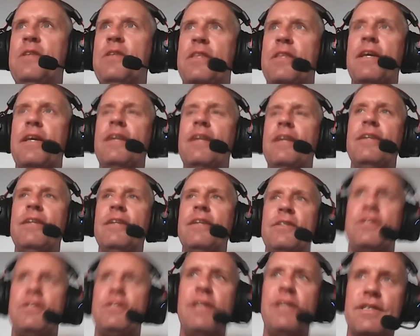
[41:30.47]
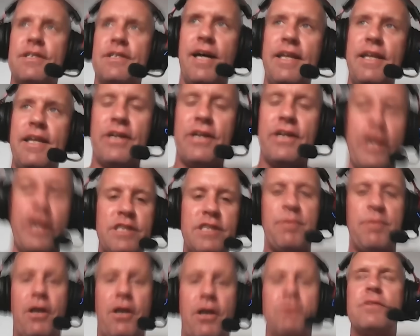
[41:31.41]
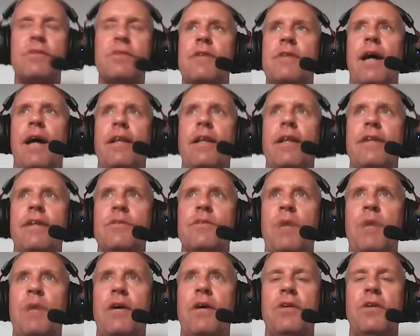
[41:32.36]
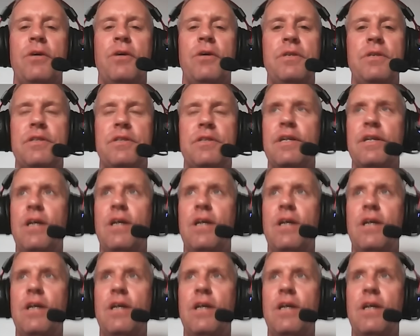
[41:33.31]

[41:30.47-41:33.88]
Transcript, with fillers: the thing that is is I think nice about Thailand as well, though, is